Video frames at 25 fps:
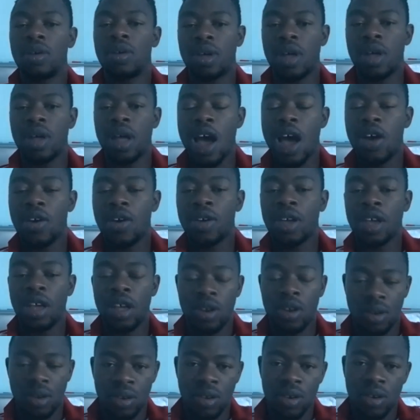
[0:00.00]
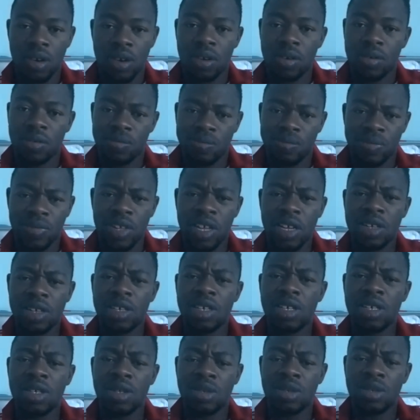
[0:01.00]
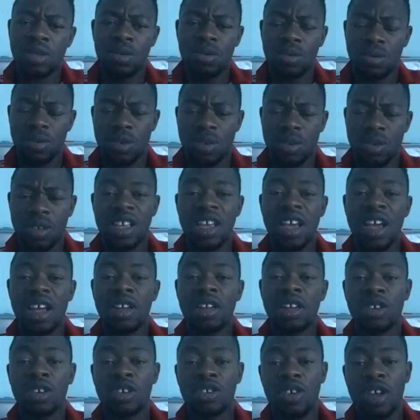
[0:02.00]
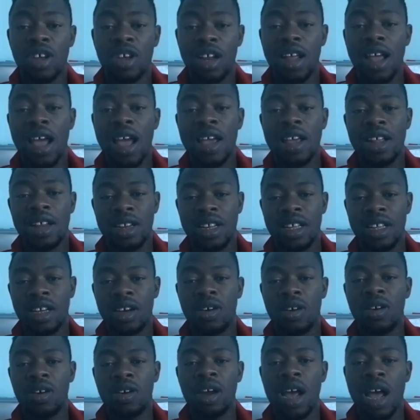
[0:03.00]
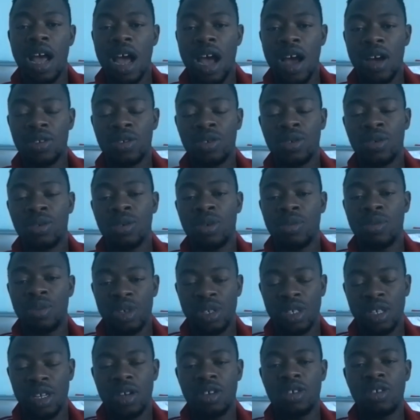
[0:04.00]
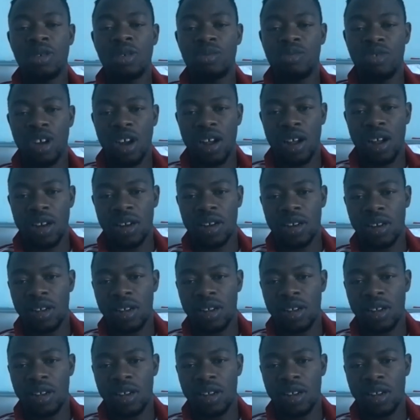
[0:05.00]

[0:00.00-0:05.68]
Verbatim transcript: how can you know like just to get the great idea on how to represent your brand